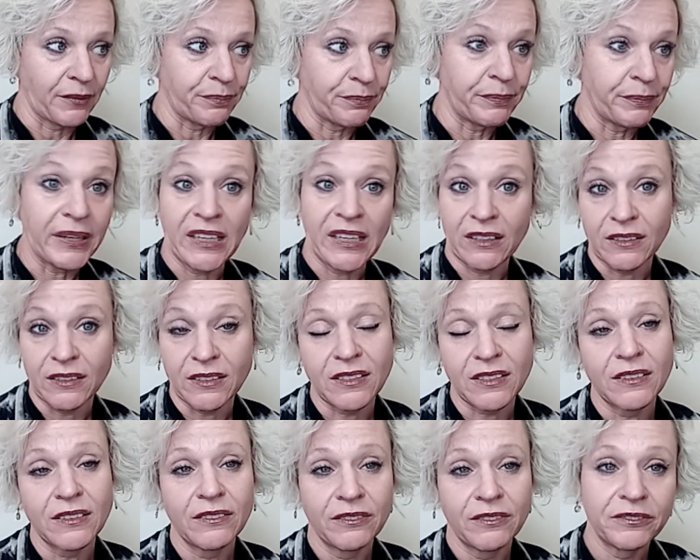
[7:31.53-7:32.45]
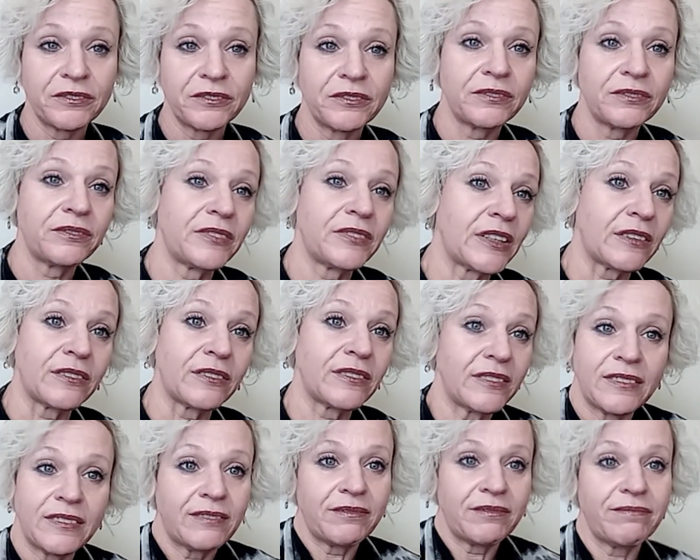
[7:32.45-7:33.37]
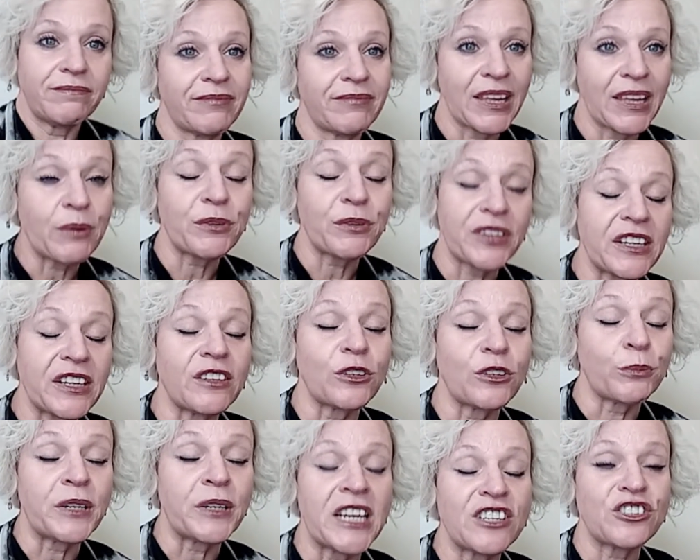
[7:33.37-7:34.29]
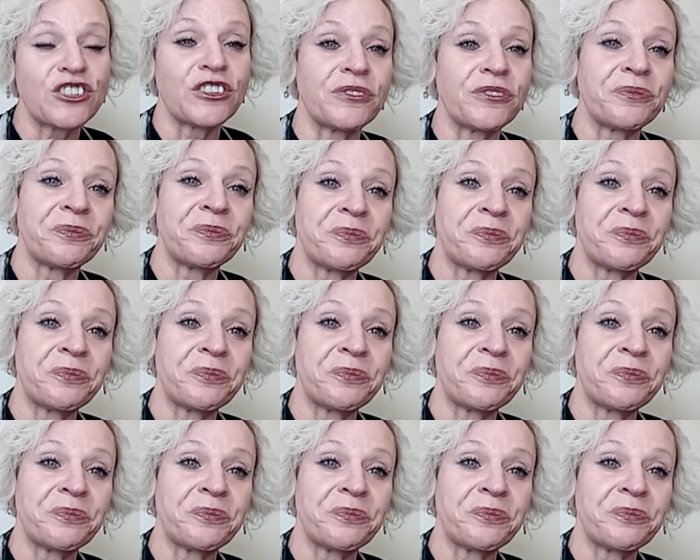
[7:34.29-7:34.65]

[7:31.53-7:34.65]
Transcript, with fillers: beings. They were the illumination.